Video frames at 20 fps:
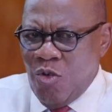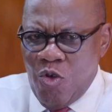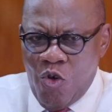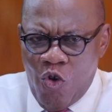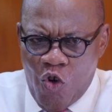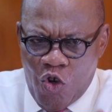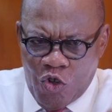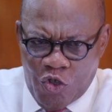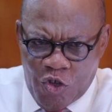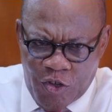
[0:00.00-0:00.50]

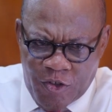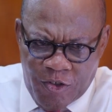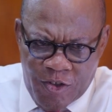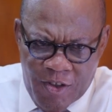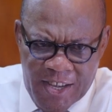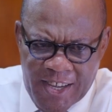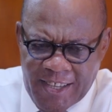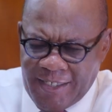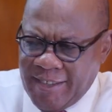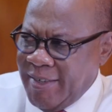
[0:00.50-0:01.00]
Or not
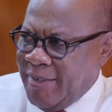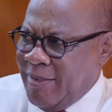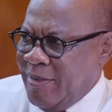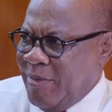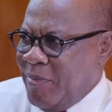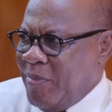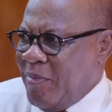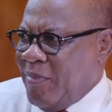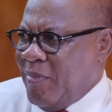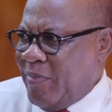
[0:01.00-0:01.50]
eating.
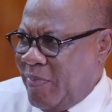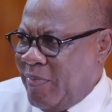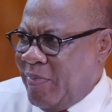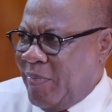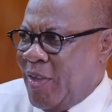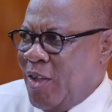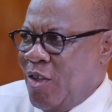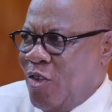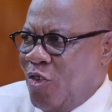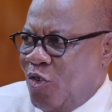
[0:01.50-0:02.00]
Of
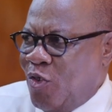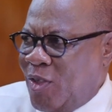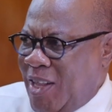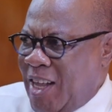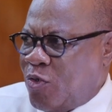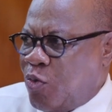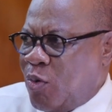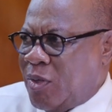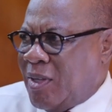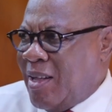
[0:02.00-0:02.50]
course. So
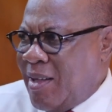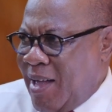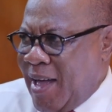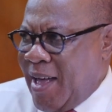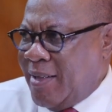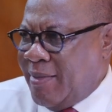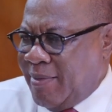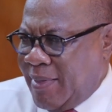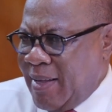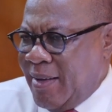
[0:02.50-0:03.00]
that's what
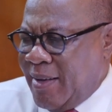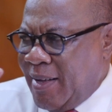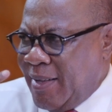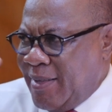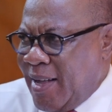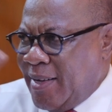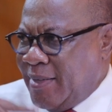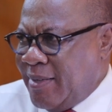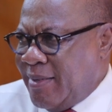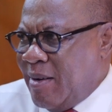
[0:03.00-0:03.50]
I think a
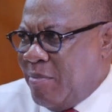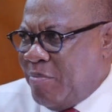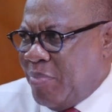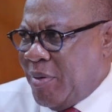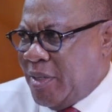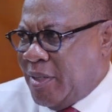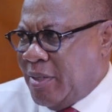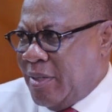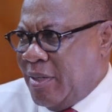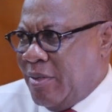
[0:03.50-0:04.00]
Nigerian
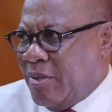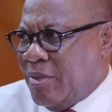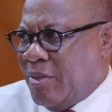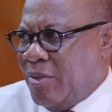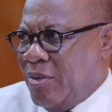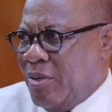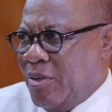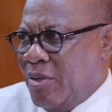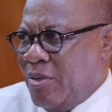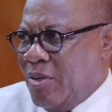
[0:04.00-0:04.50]
president
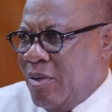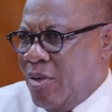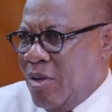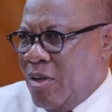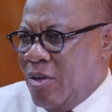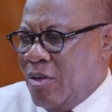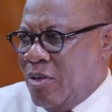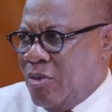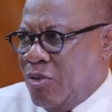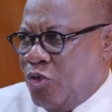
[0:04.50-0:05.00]

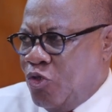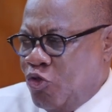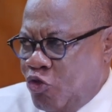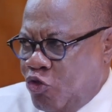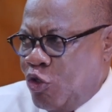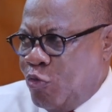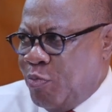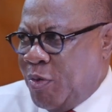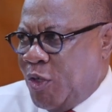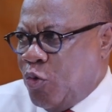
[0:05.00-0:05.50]

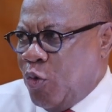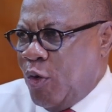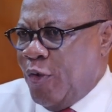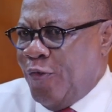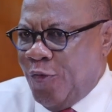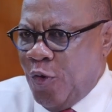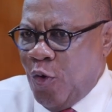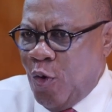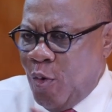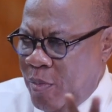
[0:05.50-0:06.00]
should be doing
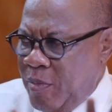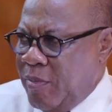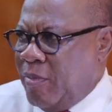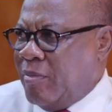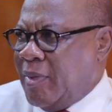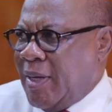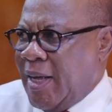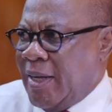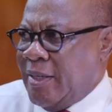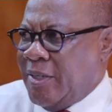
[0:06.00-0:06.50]
for
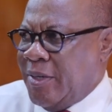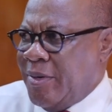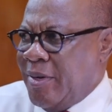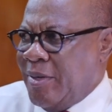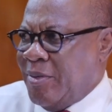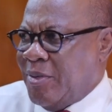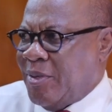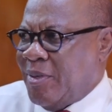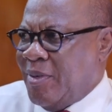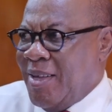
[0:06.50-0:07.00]

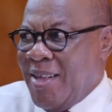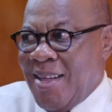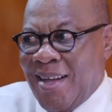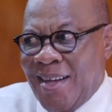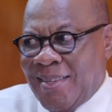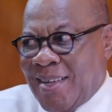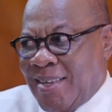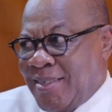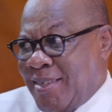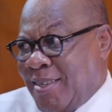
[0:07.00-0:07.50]
Nigerians. Mm.
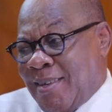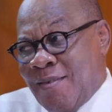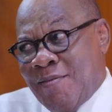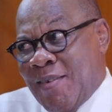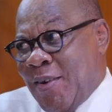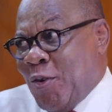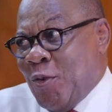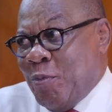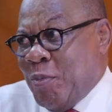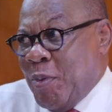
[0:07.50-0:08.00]
And Nigerians are
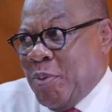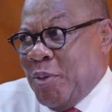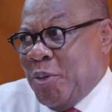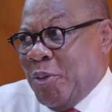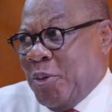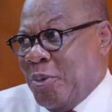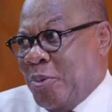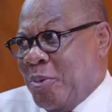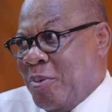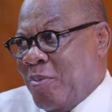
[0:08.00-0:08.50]
very good people, you
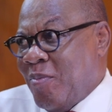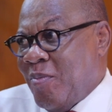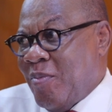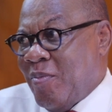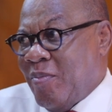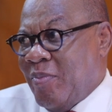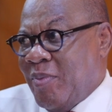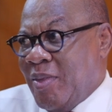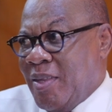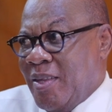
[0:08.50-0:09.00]
know.
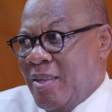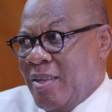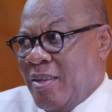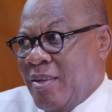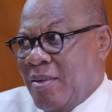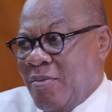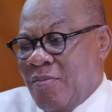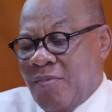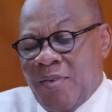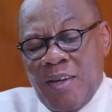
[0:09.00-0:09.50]
Yes, we are.
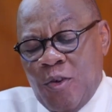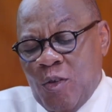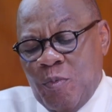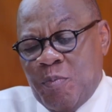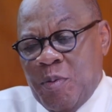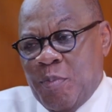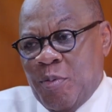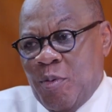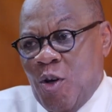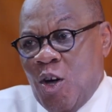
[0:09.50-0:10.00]
Very good
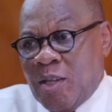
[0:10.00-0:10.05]
people.